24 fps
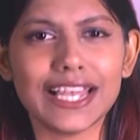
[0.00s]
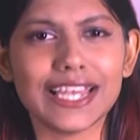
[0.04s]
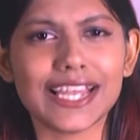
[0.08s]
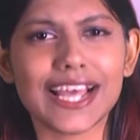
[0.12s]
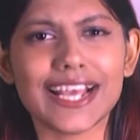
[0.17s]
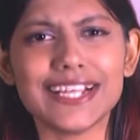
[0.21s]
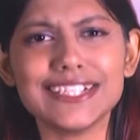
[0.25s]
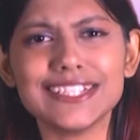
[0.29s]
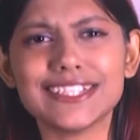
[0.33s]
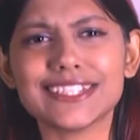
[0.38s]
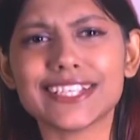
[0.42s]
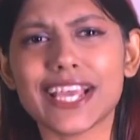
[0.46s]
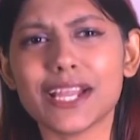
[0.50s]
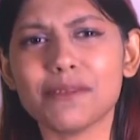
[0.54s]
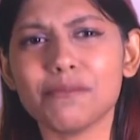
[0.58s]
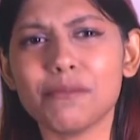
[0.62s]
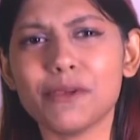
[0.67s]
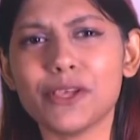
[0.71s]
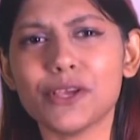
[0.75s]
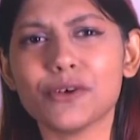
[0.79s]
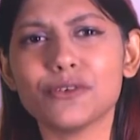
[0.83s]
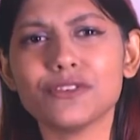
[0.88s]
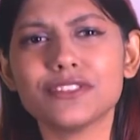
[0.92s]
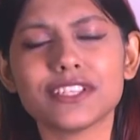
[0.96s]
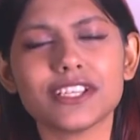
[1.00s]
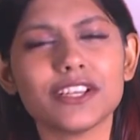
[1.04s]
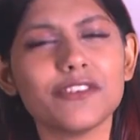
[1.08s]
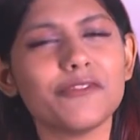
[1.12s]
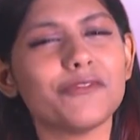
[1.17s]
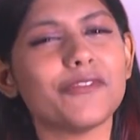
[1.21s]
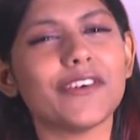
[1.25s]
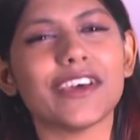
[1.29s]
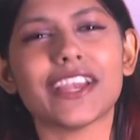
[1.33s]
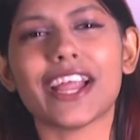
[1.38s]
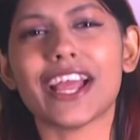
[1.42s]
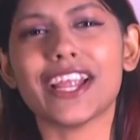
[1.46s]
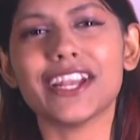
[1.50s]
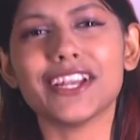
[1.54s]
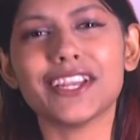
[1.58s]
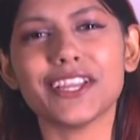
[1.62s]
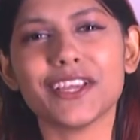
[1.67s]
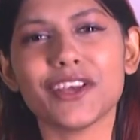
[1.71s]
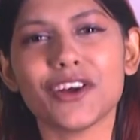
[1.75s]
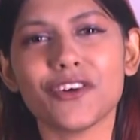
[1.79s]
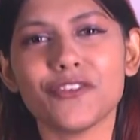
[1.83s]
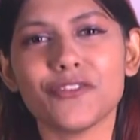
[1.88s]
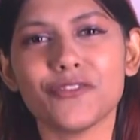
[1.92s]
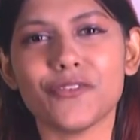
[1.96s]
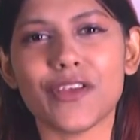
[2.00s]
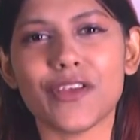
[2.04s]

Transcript: Lines can be used in a variety of